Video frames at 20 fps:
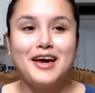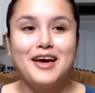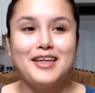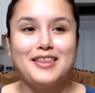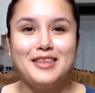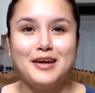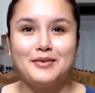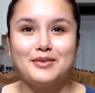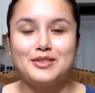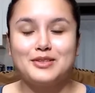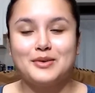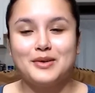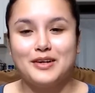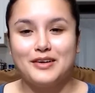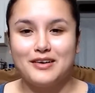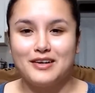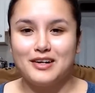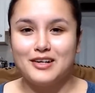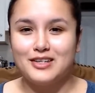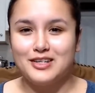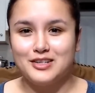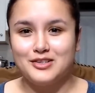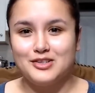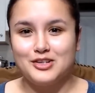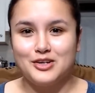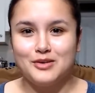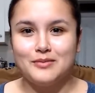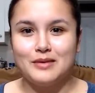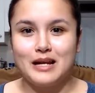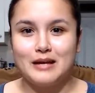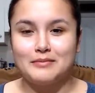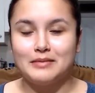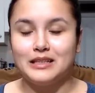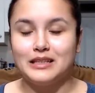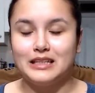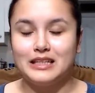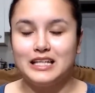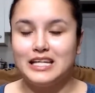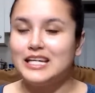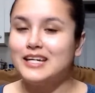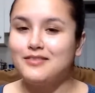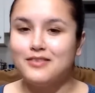that was going around on YouTube, and I believe